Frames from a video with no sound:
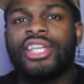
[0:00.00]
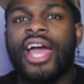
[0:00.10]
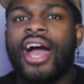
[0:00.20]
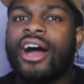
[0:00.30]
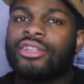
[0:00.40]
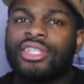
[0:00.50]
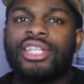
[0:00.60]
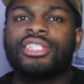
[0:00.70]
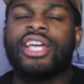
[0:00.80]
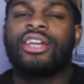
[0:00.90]
to see how
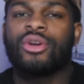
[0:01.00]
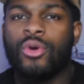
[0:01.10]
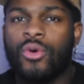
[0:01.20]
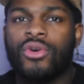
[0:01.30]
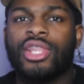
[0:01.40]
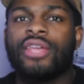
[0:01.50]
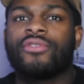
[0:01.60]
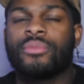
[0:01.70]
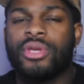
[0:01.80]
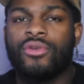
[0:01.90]
things kind of
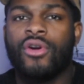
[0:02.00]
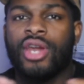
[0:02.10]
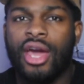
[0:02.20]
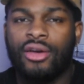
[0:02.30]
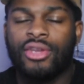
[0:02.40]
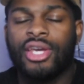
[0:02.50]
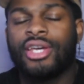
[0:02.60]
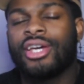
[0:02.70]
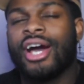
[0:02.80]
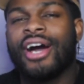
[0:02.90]
correlate from here on out.
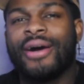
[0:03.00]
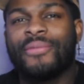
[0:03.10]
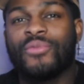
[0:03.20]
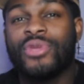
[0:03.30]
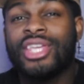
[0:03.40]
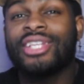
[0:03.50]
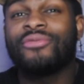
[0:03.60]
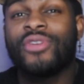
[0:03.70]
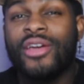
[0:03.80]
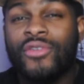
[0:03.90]
We
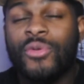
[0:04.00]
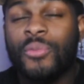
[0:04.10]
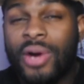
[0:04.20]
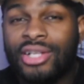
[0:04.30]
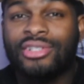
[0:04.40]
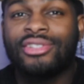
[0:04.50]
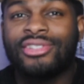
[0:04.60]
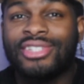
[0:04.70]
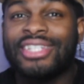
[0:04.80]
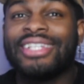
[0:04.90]
could very much
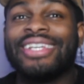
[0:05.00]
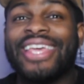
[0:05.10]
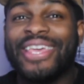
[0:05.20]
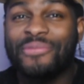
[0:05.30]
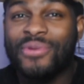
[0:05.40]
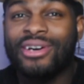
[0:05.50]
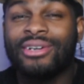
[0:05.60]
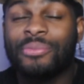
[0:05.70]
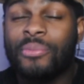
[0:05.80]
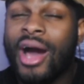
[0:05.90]
see
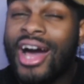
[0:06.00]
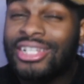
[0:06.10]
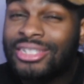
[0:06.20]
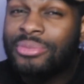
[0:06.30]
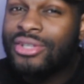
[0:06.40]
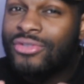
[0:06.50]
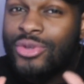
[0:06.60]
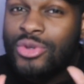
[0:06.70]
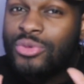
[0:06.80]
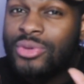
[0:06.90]
Enma possibly
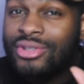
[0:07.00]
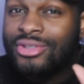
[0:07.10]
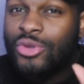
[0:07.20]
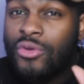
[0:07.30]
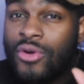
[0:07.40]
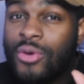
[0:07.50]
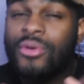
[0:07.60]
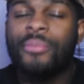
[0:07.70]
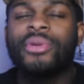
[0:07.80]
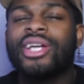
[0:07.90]
fuse with
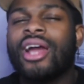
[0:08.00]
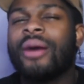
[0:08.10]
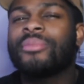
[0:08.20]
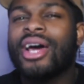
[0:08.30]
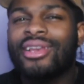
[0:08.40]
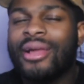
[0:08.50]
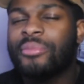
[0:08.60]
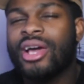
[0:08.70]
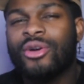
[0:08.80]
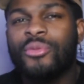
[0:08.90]
Zoro, but I'm not
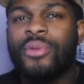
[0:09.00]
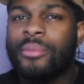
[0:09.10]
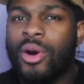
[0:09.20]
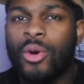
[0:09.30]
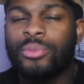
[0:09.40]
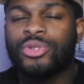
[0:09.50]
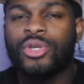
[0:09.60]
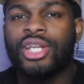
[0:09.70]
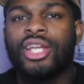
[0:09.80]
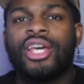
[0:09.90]
gonna bet my
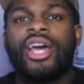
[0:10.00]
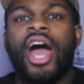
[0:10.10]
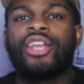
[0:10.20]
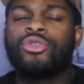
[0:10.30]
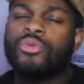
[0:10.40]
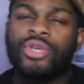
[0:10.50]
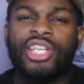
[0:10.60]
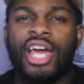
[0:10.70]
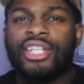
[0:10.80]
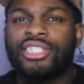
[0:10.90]
hopes on it. I do
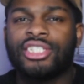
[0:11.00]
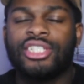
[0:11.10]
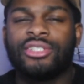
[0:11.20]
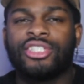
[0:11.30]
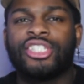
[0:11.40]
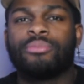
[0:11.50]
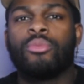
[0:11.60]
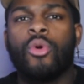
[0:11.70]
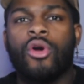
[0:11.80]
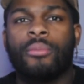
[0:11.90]
want to kind of see
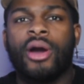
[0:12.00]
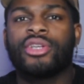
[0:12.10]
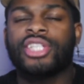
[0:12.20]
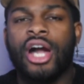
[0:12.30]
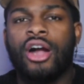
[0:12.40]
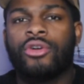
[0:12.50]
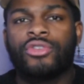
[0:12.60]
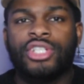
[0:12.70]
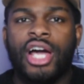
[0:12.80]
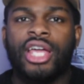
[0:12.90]
more about his
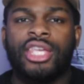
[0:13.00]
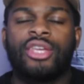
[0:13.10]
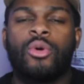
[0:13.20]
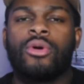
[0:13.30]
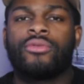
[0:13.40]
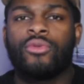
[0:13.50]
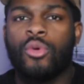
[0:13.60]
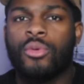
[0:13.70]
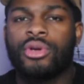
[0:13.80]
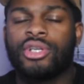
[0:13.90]
Conqueror's Haki going
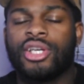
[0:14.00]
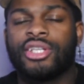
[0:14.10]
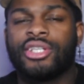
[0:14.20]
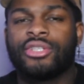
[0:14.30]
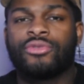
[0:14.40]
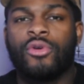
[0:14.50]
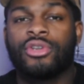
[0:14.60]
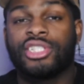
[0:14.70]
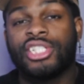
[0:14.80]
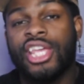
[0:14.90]
forward as
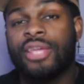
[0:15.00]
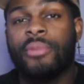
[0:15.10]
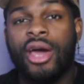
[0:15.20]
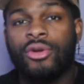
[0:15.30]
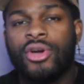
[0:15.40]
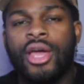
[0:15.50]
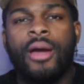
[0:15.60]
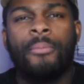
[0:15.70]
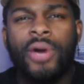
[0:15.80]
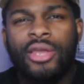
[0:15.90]
far as this King battle.
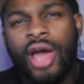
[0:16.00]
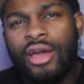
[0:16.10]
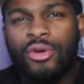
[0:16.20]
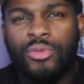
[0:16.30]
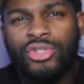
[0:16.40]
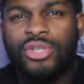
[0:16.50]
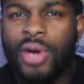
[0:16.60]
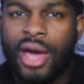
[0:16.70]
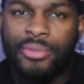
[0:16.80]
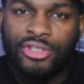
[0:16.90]
But I don't know, we'll see what